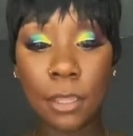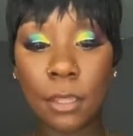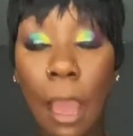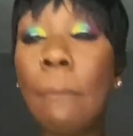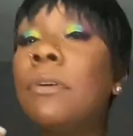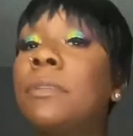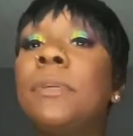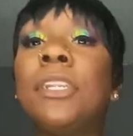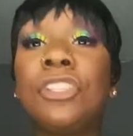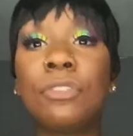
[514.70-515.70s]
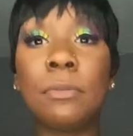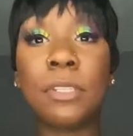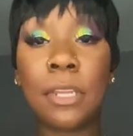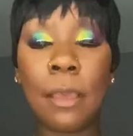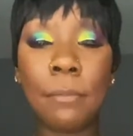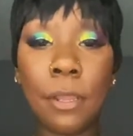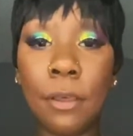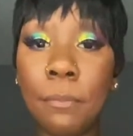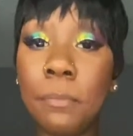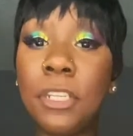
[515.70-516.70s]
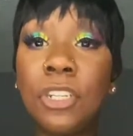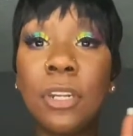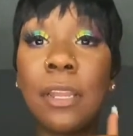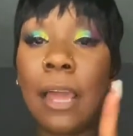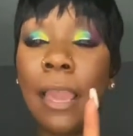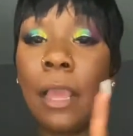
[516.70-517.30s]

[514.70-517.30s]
I'll post them in the description down below. Be sure to like,